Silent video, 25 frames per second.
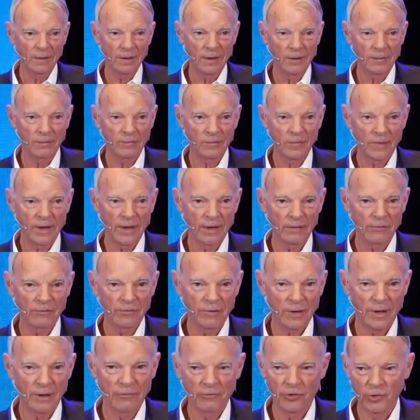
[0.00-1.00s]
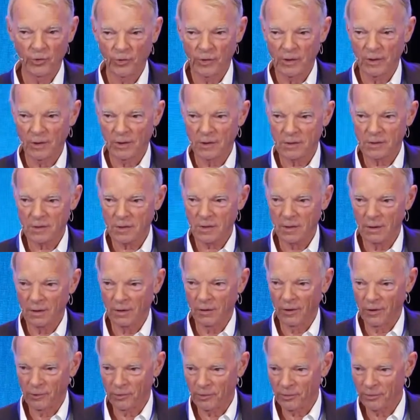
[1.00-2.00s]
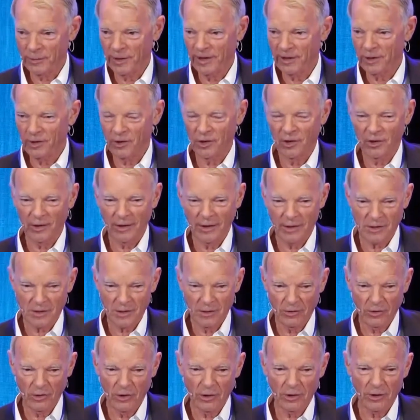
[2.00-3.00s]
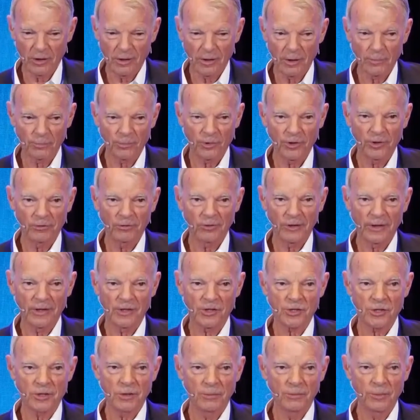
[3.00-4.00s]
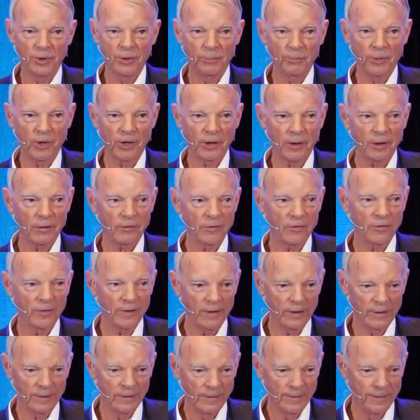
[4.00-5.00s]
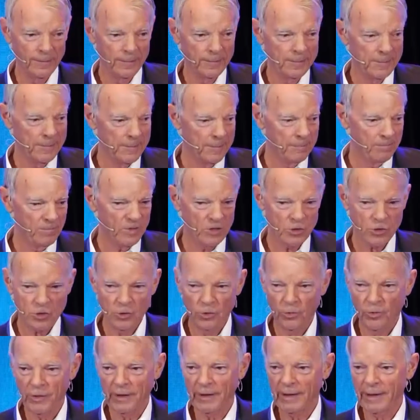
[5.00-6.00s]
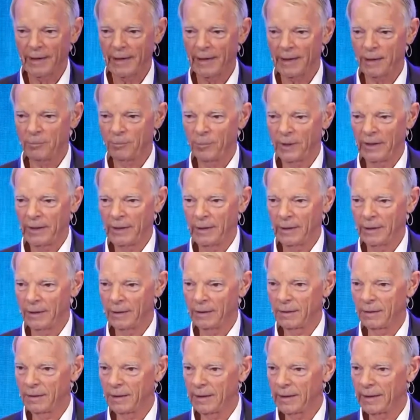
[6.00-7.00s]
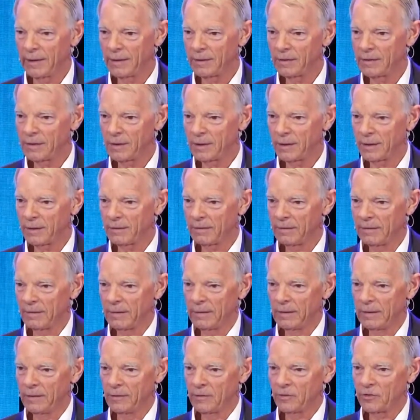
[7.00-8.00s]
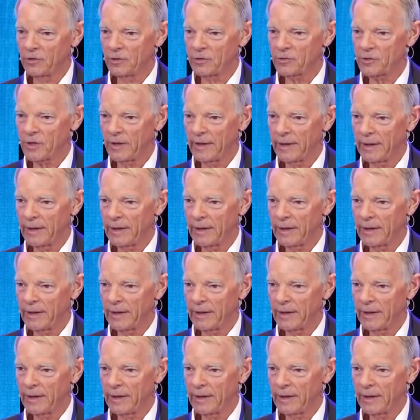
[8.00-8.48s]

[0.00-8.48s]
I view it as, along with my colleagues, an honor and a privilege to be part of this new academy and to try